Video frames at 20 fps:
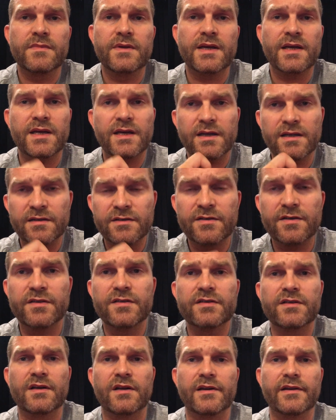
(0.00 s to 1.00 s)
and
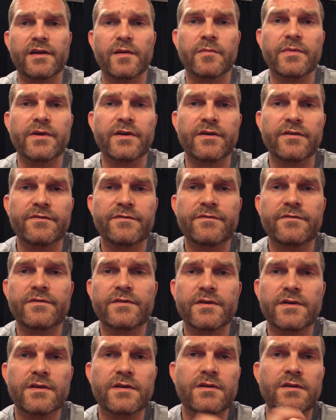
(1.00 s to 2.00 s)
just a little bit of
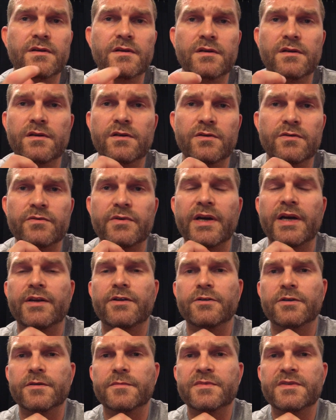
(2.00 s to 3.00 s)
dried
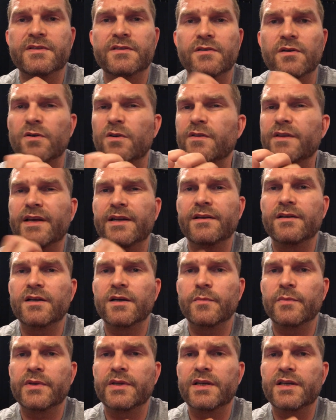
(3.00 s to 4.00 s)
herbs. All that in
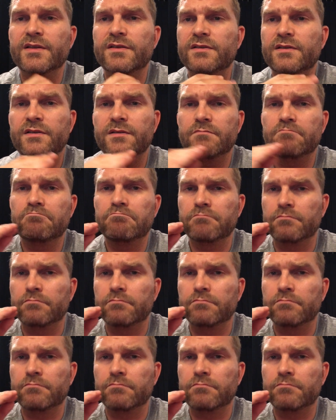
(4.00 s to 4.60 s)
combination